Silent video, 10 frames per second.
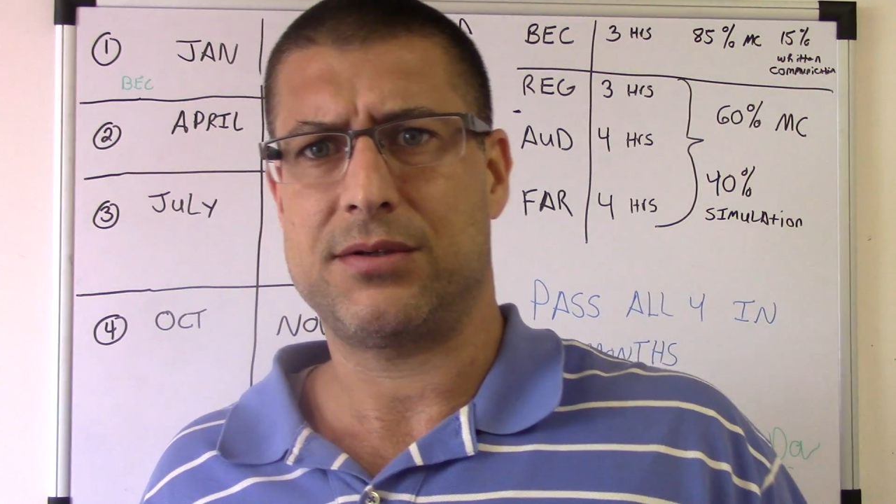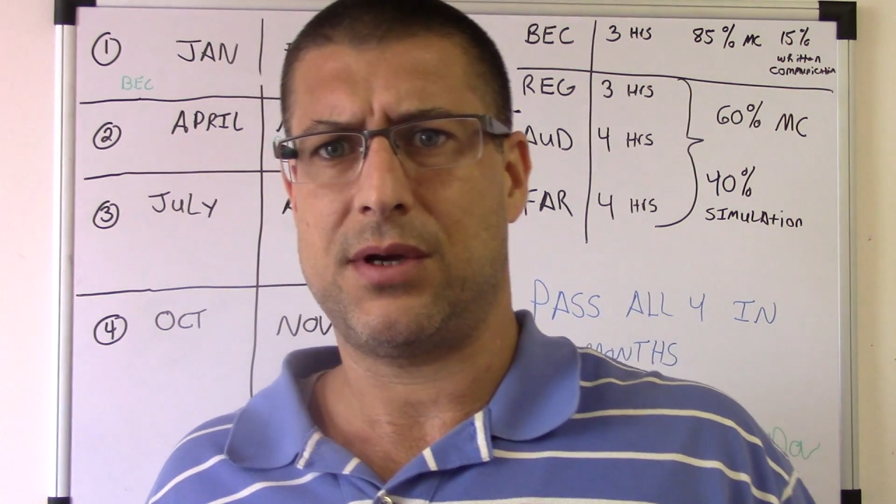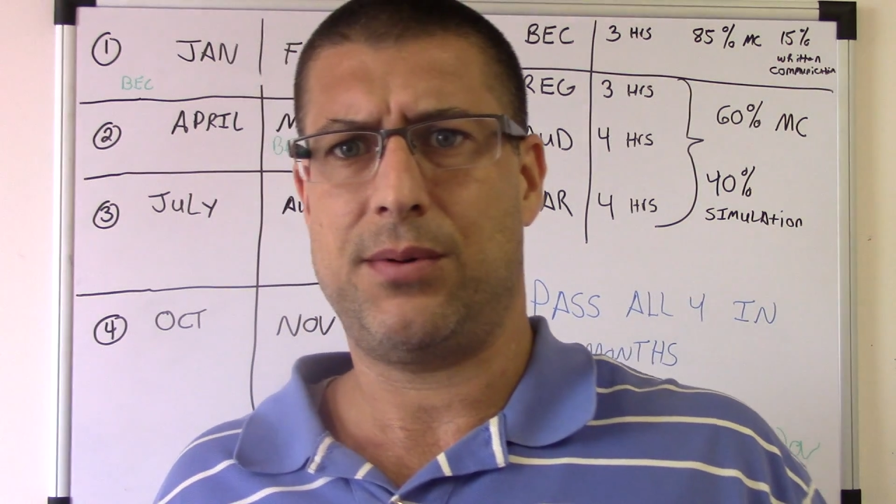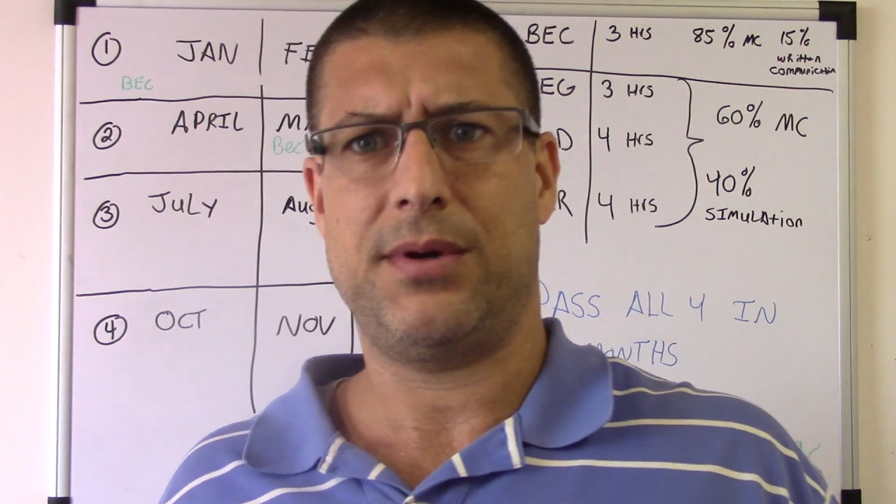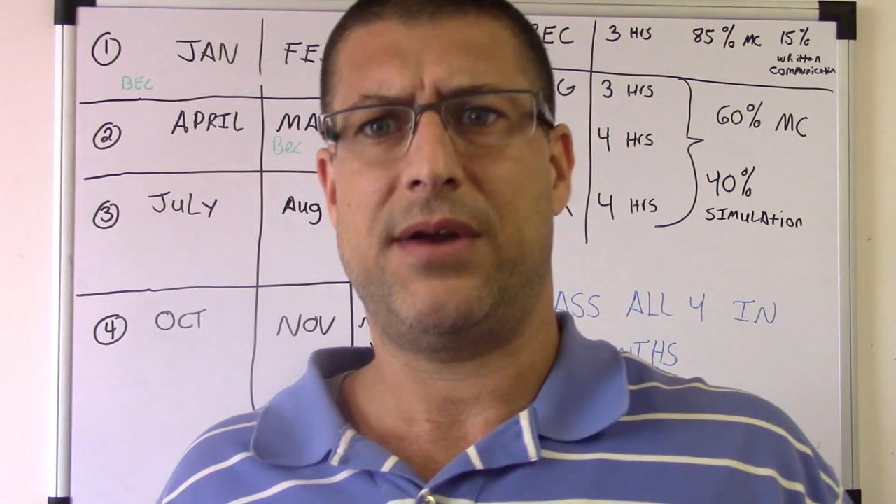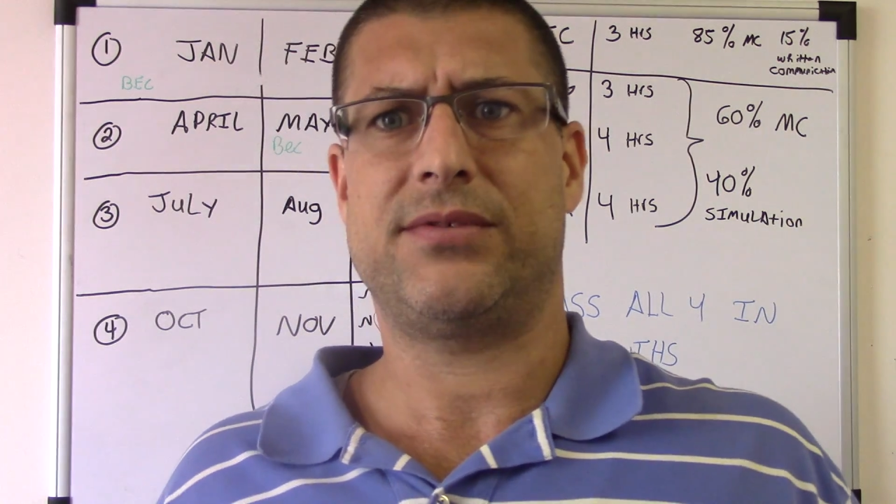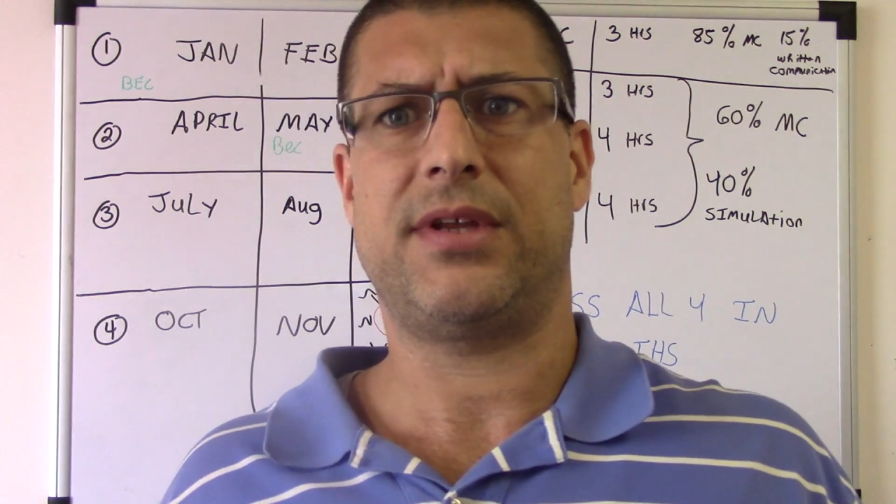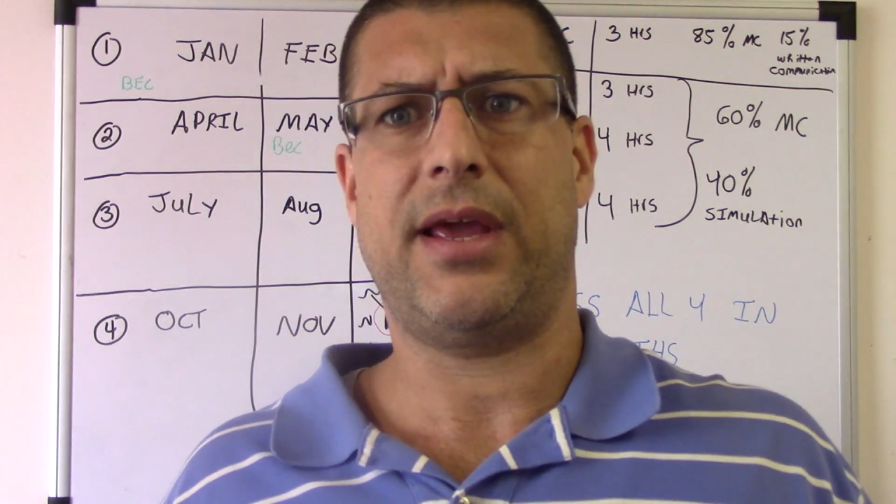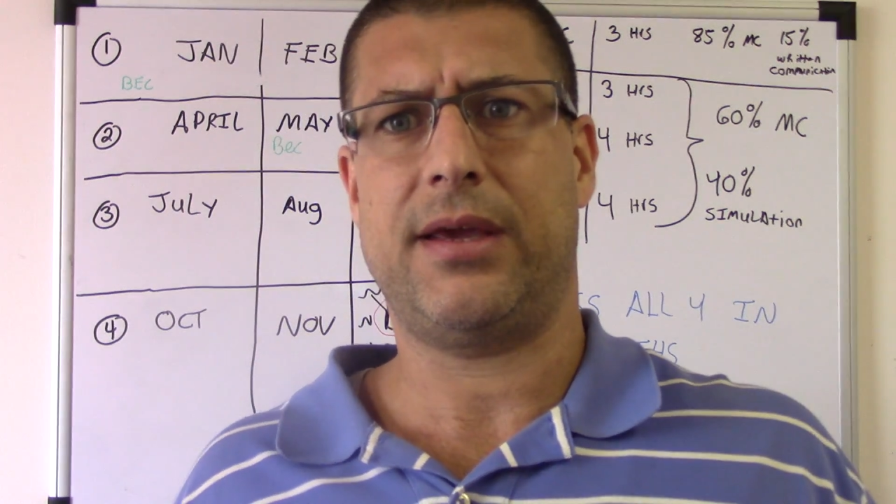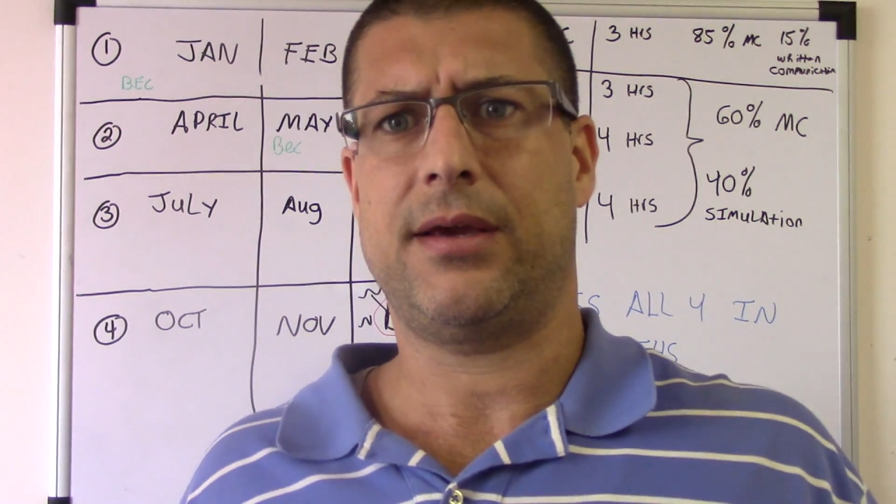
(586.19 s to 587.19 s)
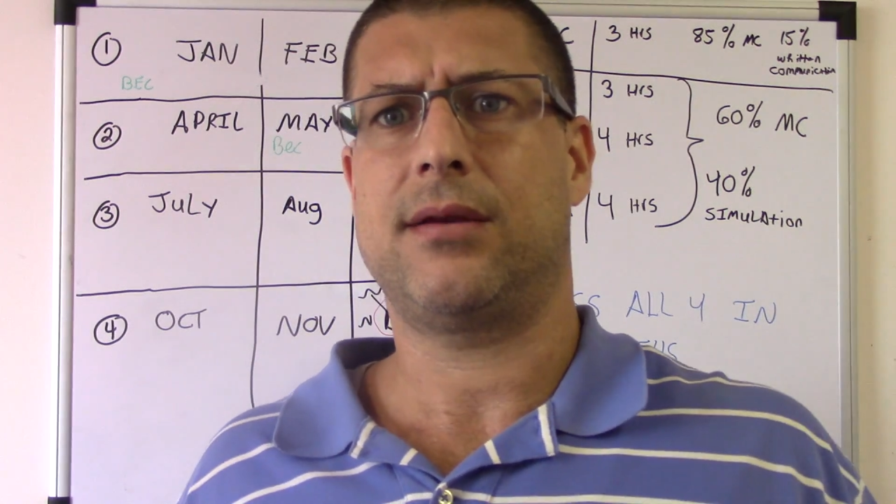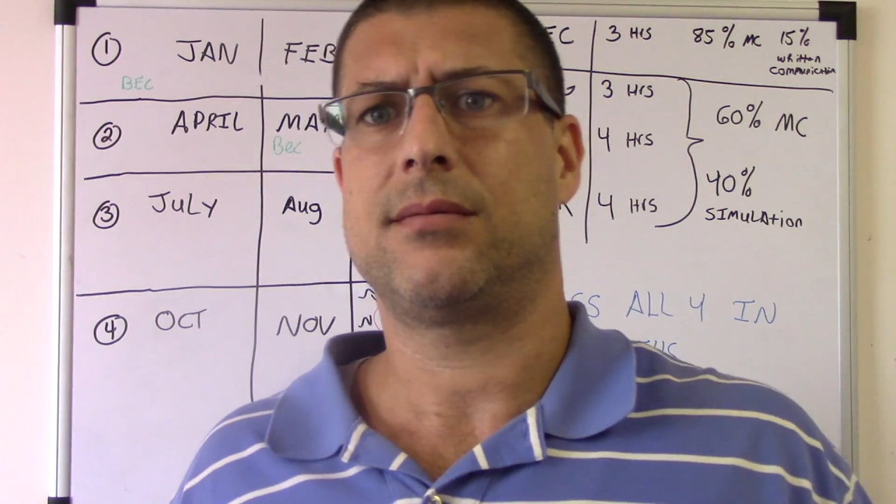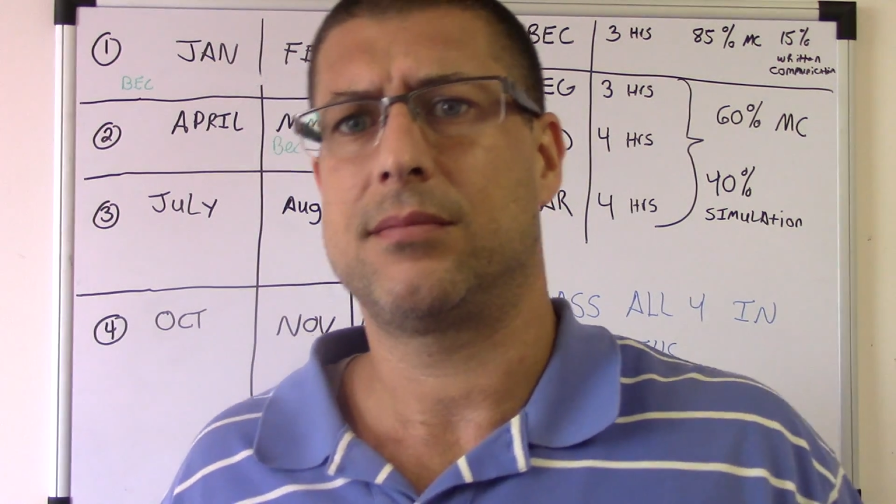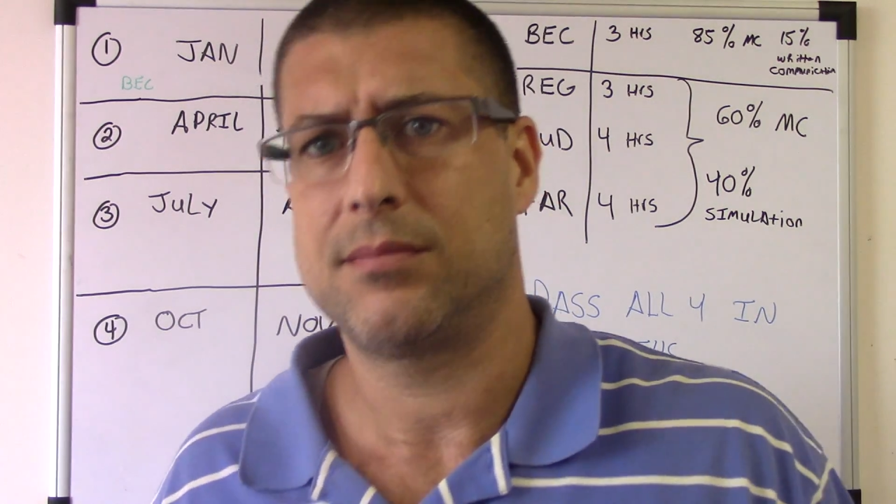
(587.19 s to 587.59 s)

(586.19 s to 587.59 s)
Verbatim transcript: so I wouldn't have to take it.